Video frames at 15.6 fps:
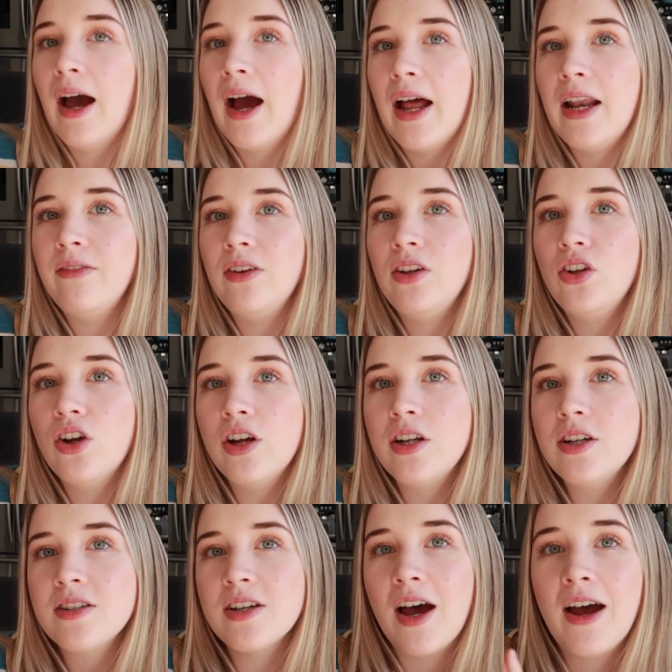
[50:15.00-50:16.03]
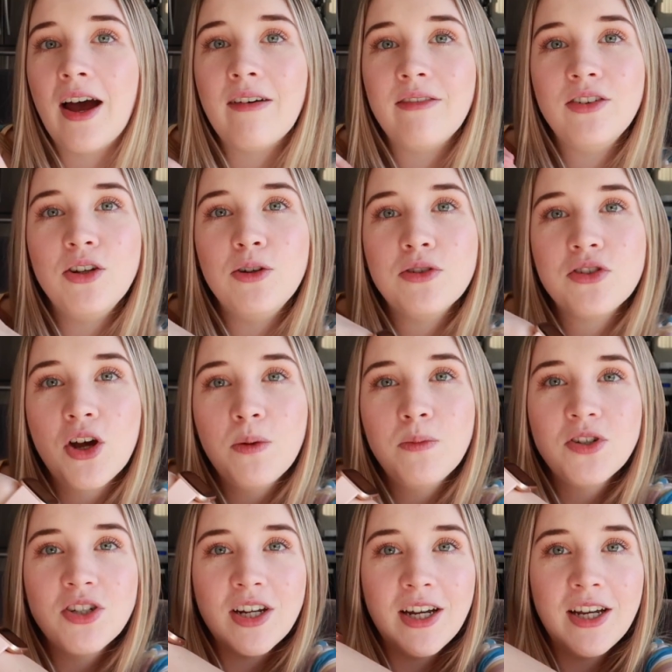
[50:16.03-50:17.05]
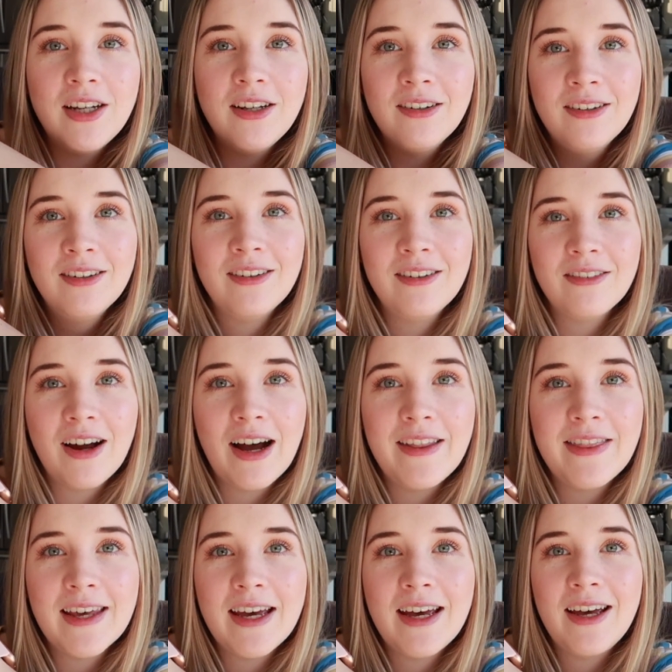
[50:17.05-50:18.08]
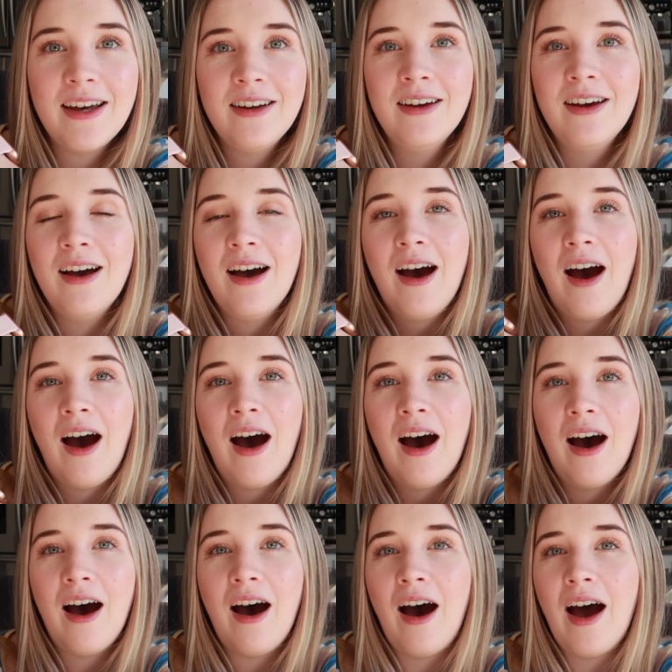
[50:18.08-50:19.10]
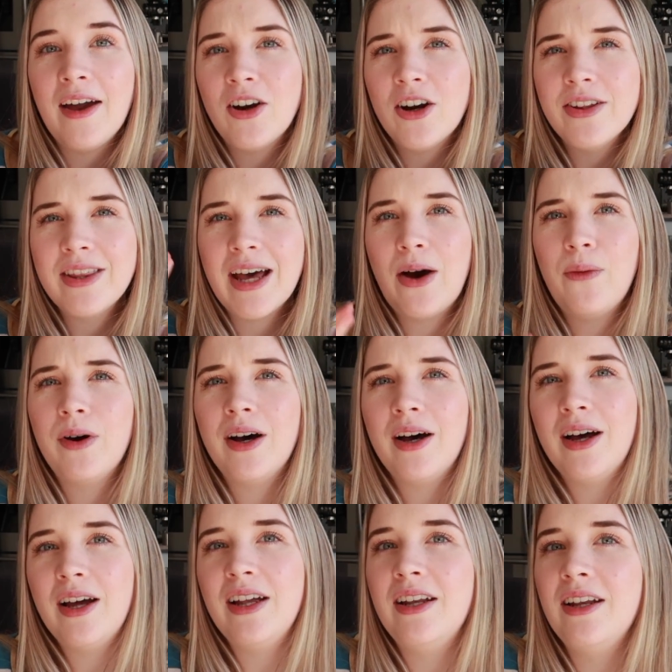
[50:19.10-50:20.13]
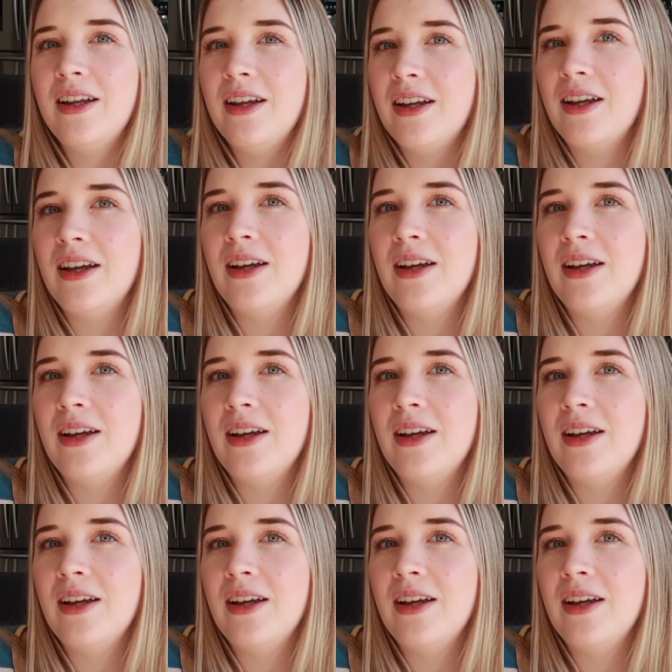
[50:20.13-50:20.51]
And if you notice, I have a new sewing machine right there. I got that one